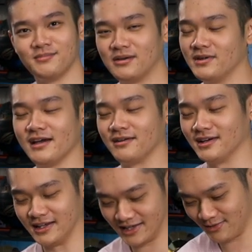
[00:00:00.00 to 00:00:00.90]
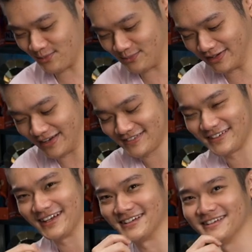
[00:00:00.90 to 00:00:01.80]
maybe I'm gonna get copyright
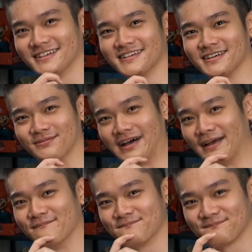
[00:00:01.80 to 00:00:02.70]
strike, but